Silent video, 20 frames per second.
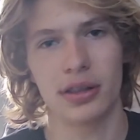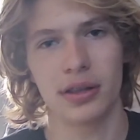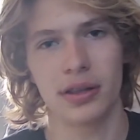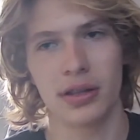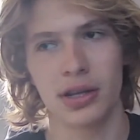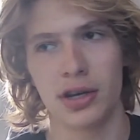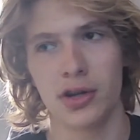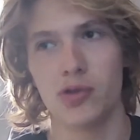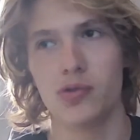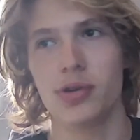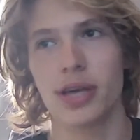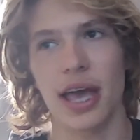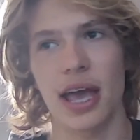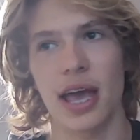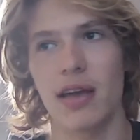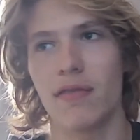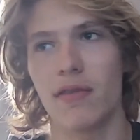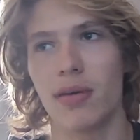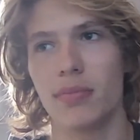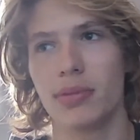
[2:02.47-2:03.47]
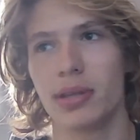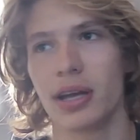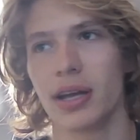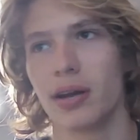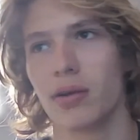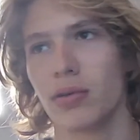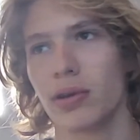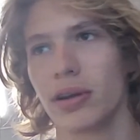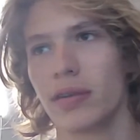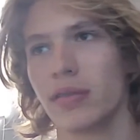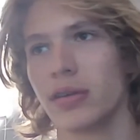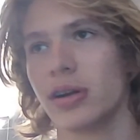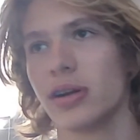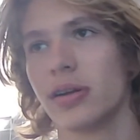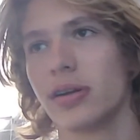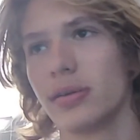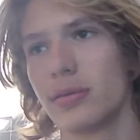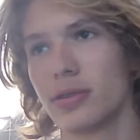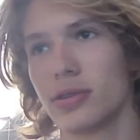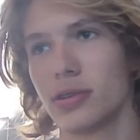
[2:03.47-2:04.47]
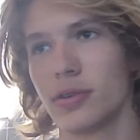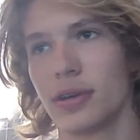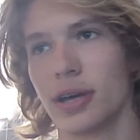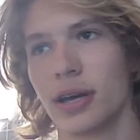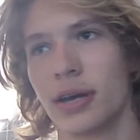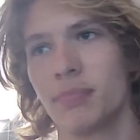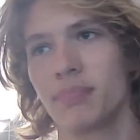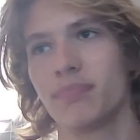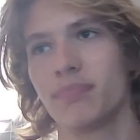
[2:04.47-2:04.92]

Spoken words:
the new cave update or whatever. So yeah.